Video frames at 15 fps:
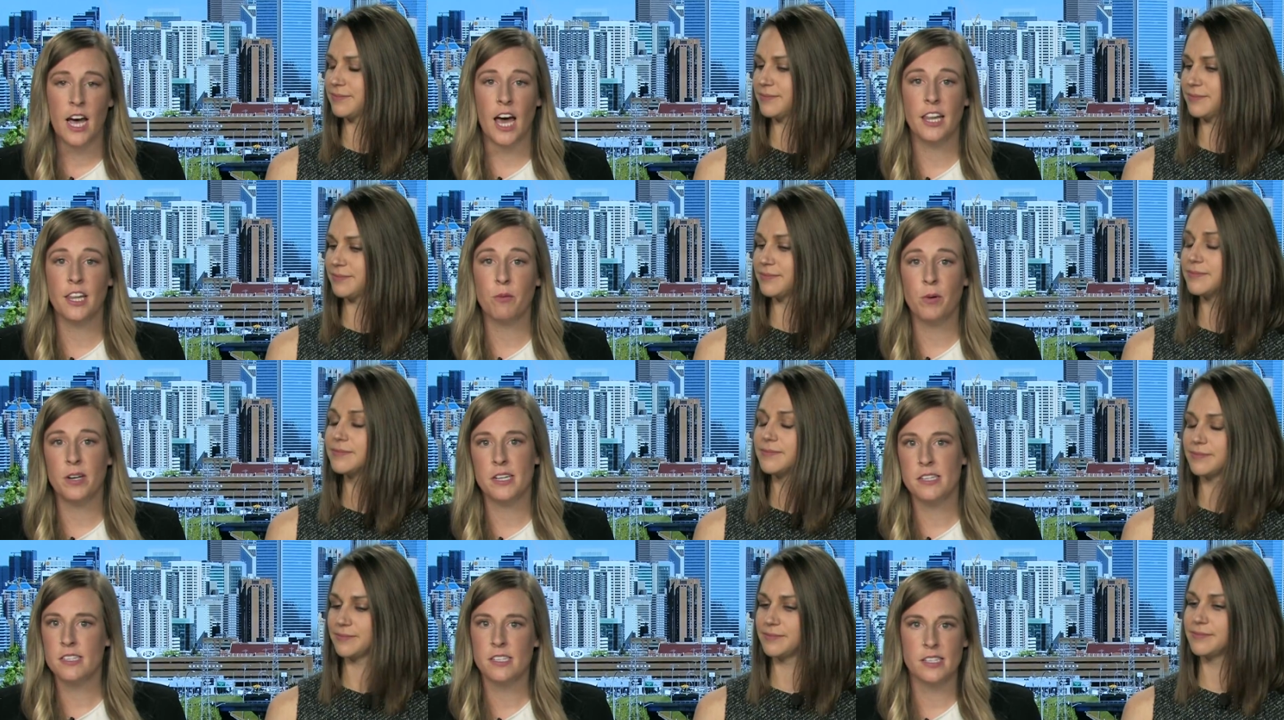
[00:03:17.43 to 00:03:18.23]
Speaker 1: and then we
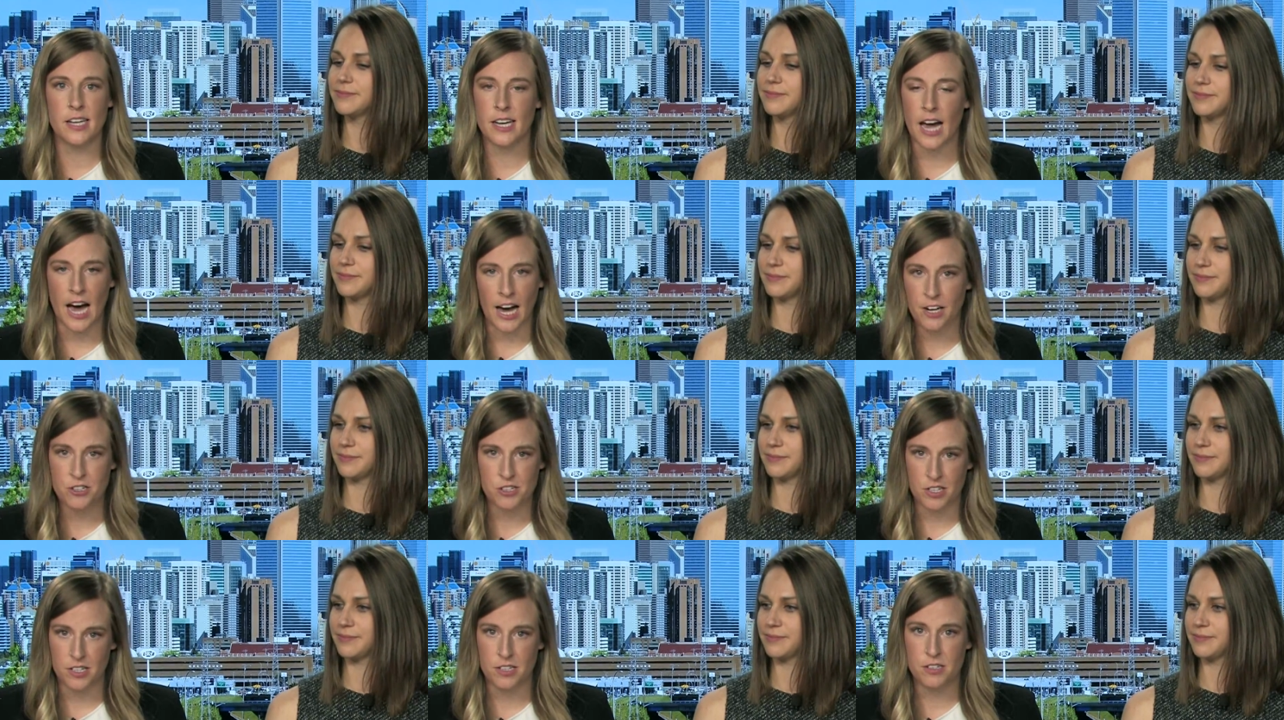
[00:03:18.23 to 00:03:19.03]
need to take
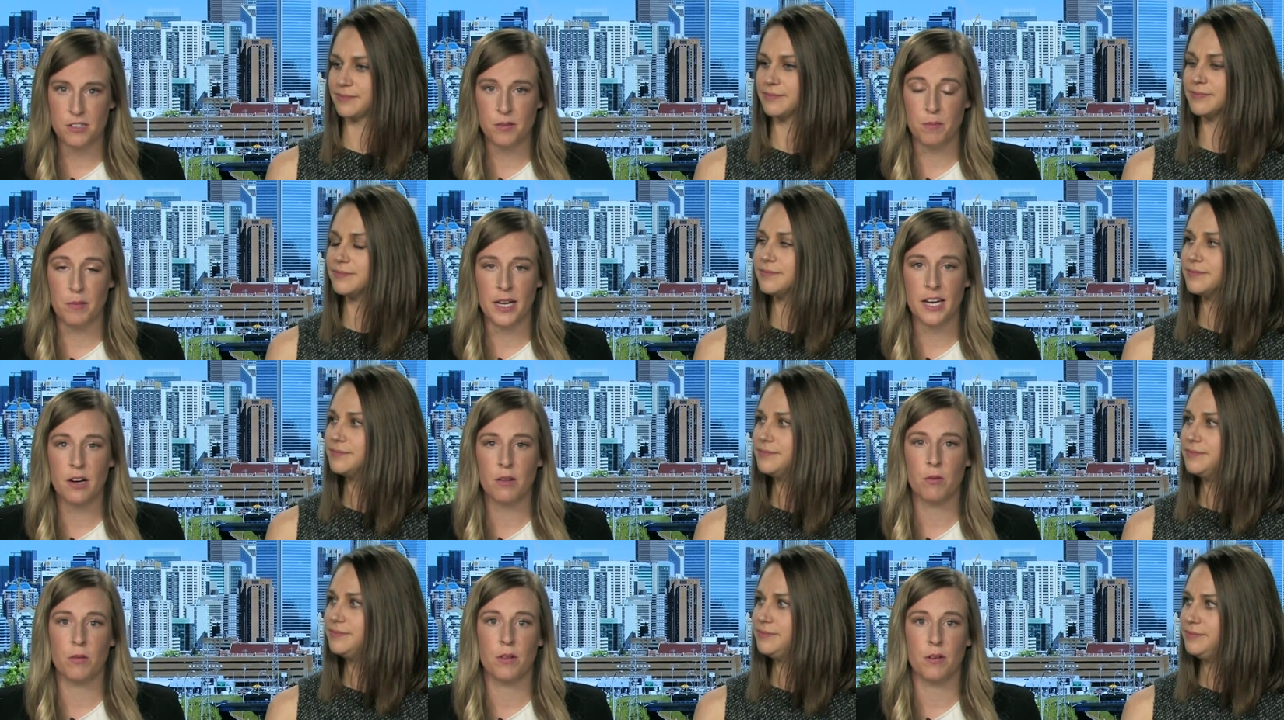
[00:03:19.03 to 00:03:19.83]
action to
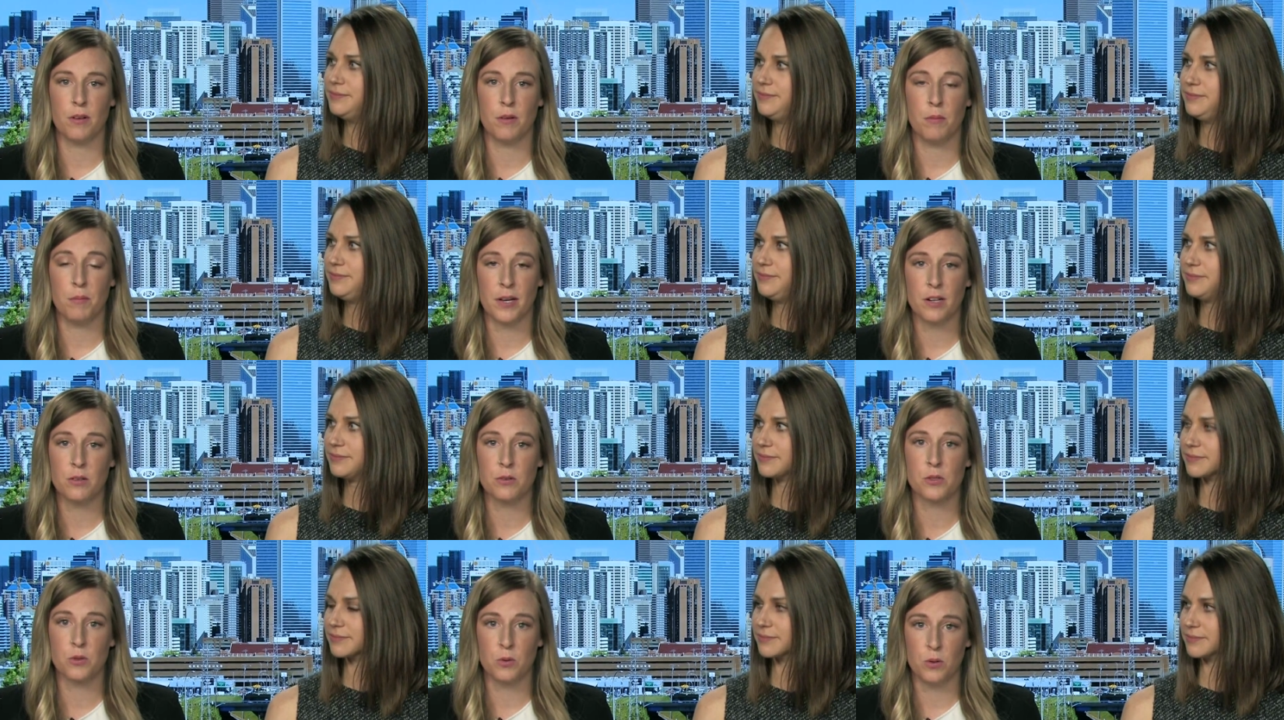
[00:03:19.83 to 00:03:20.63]
make the
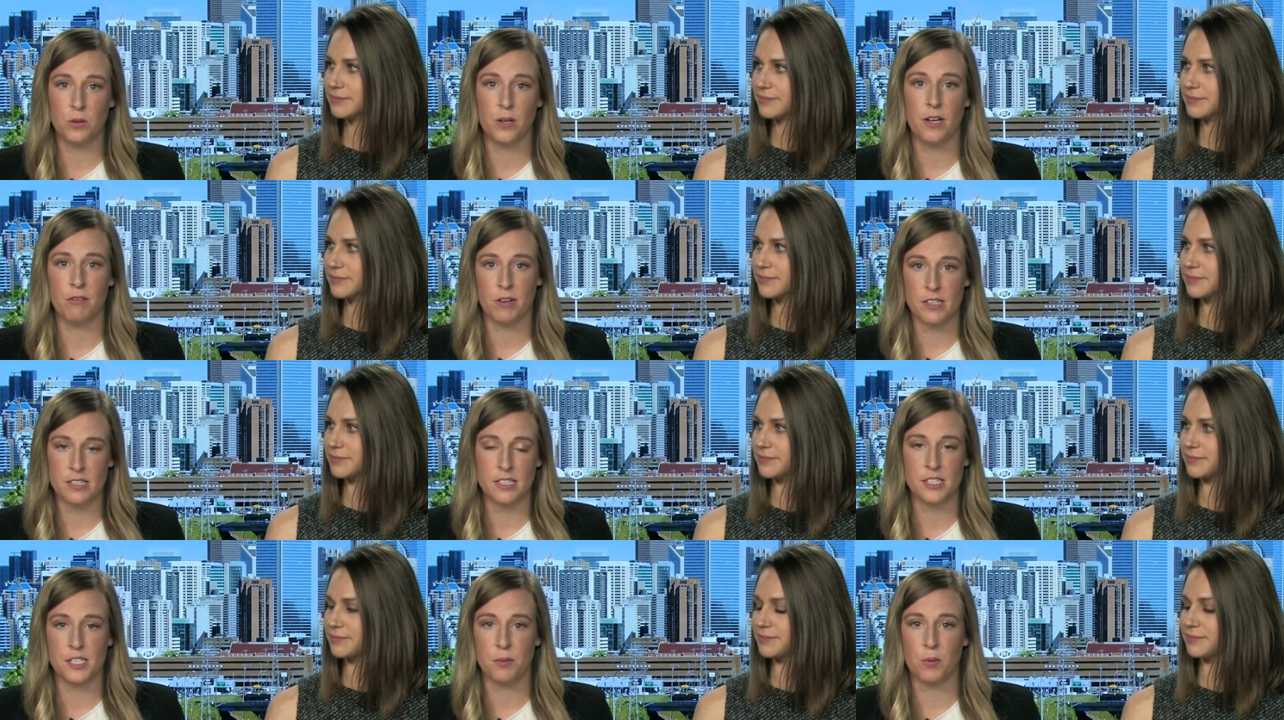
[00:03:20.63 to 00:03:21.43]
medical school and
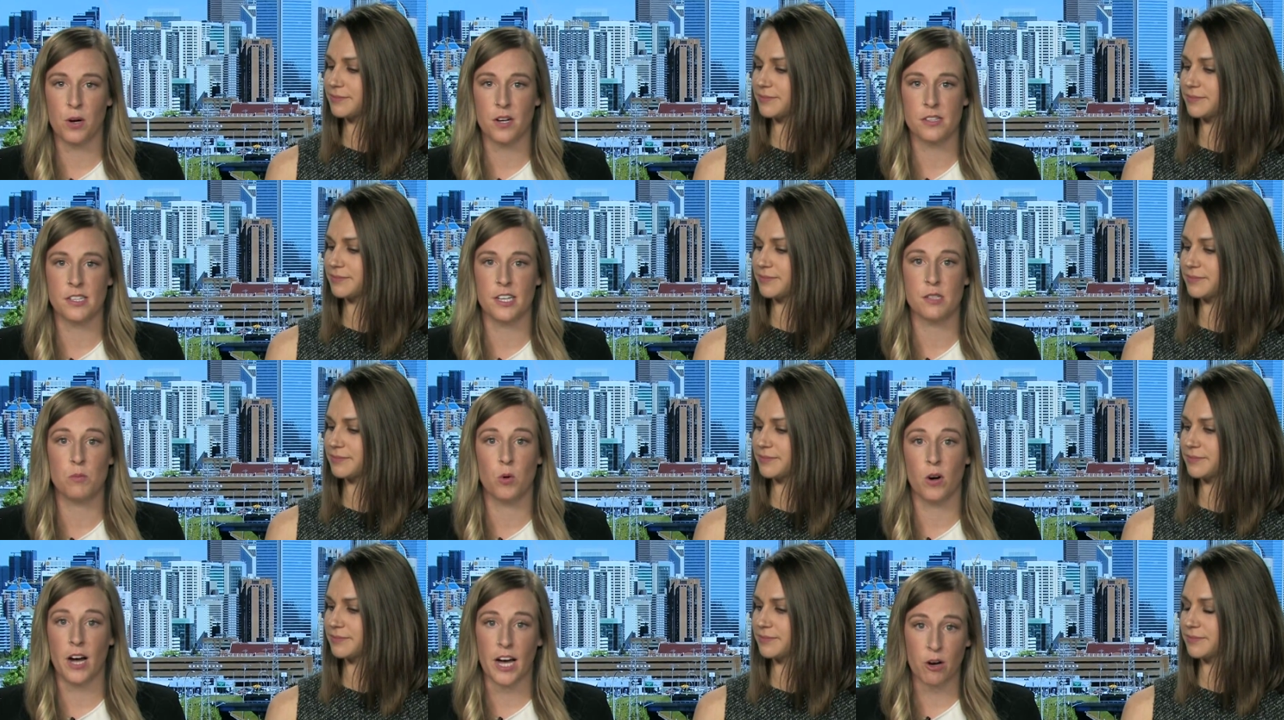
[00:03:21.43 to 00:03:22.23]
residency process
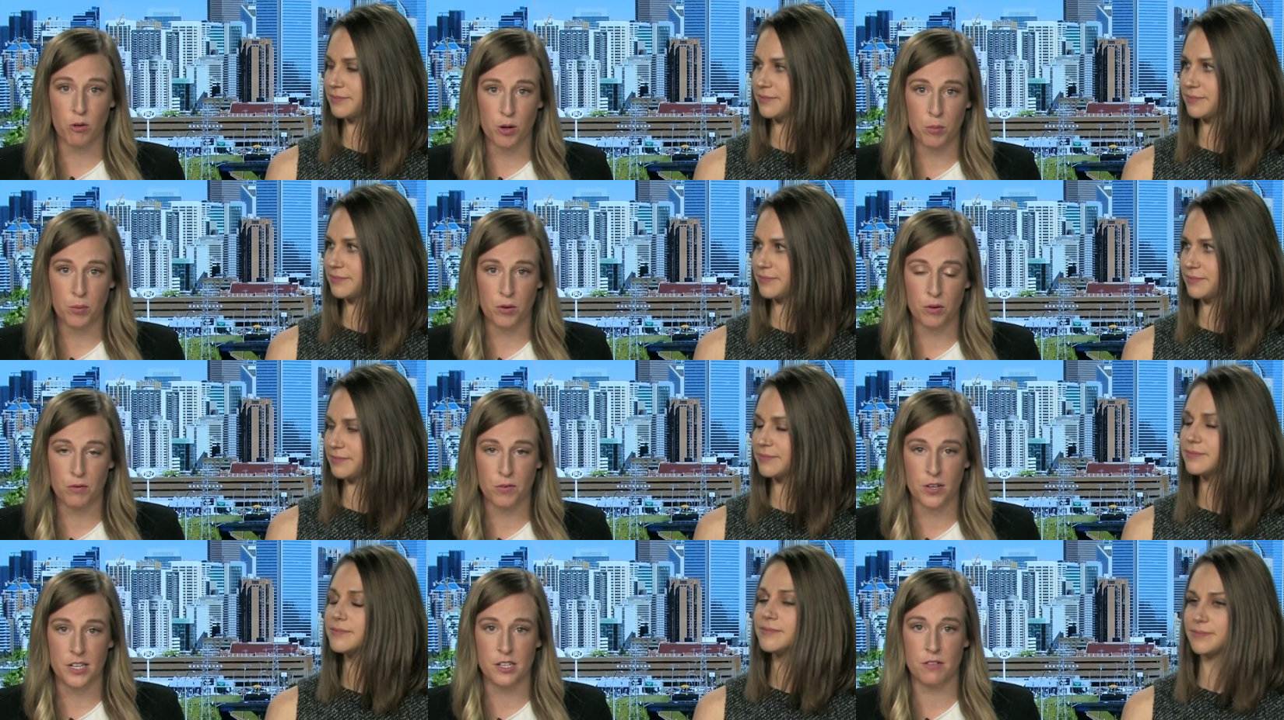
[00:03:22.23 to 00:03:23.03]
more equitable
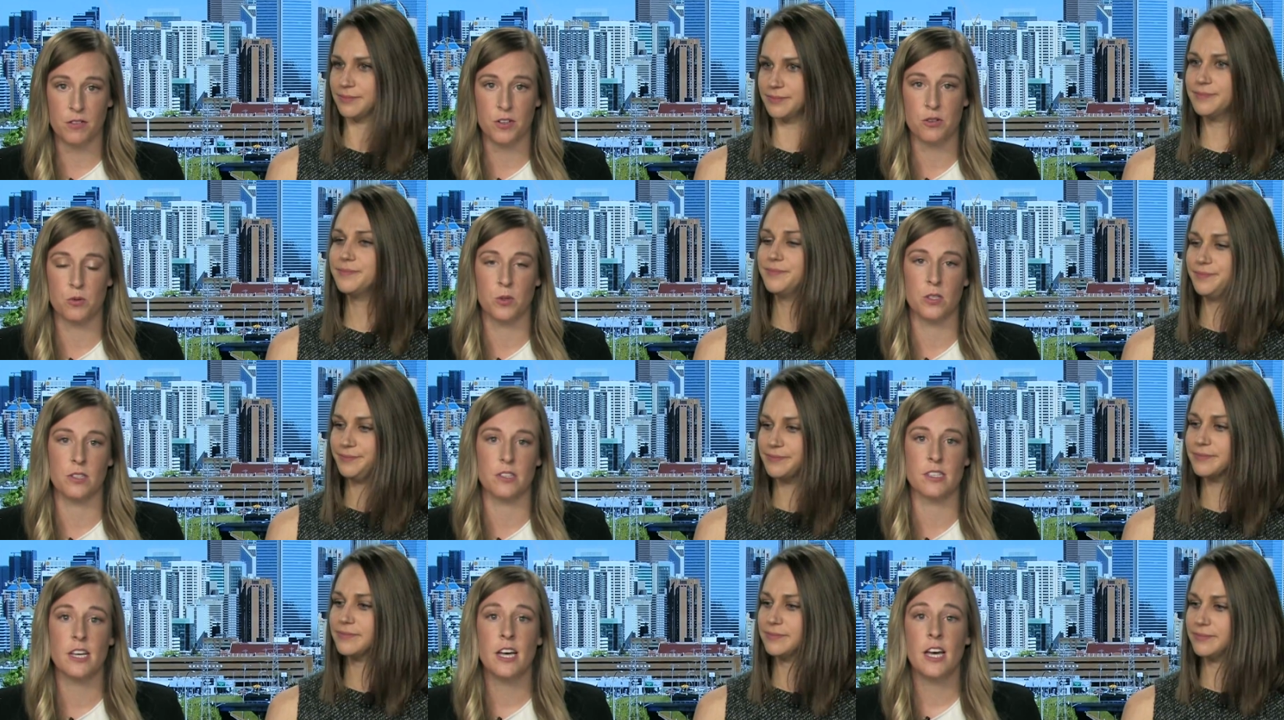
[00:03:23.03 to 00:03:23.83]
for individuals